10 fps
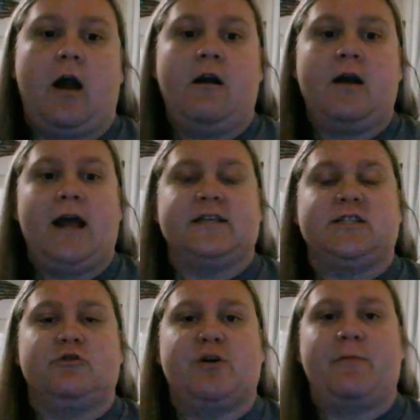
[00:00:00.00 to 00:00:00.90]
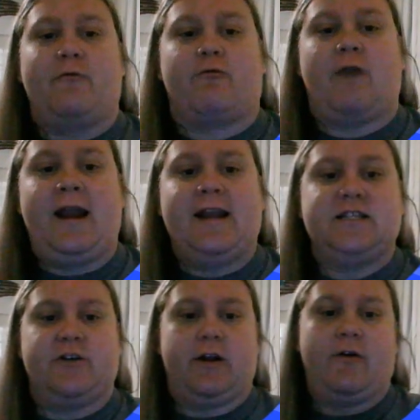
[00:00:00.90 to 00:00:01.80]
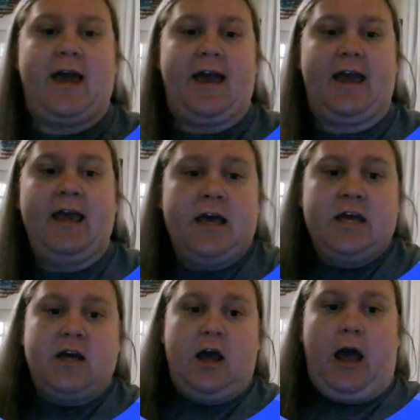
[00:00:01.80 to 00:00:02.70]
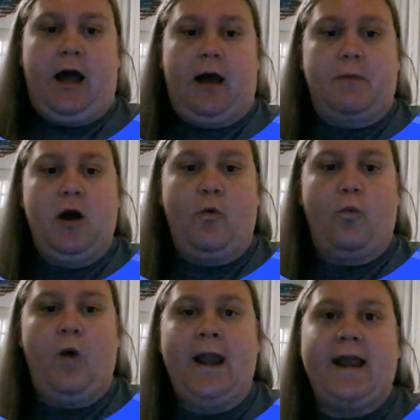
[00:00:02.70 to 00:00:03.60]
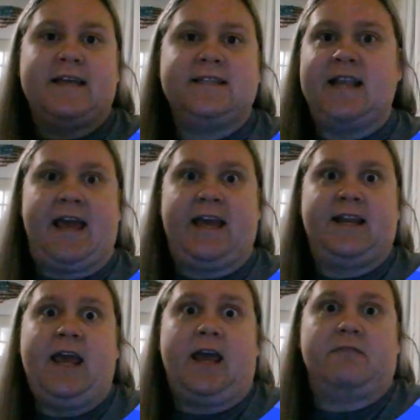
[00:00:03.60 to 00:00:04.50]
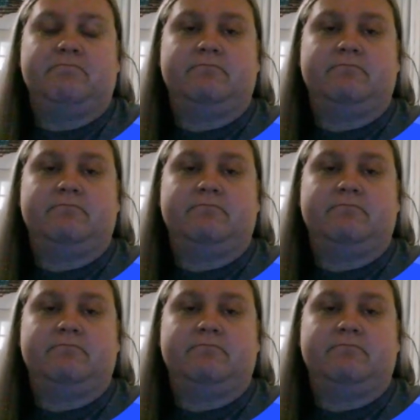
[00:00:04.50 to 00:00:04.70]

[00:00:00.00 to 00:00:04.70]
All right, so jumping right into it, okay? What is an AED?